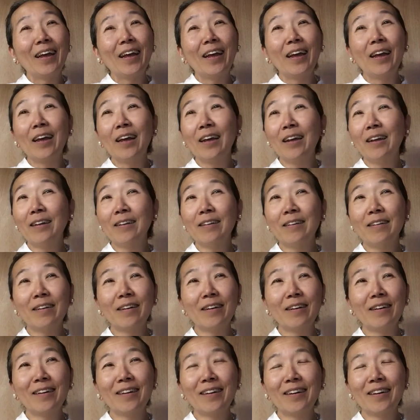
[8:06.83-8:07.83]

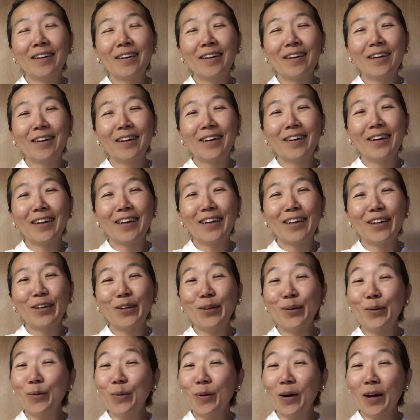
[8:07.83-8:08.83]
and
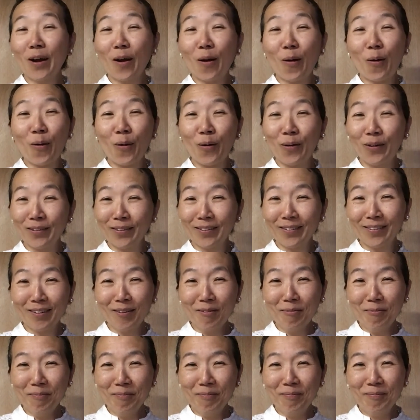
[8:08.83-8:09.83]
you are
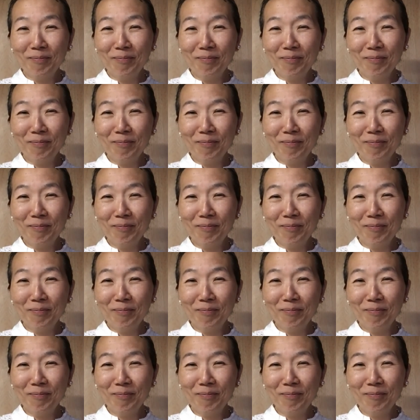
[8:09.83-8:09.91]
awesome,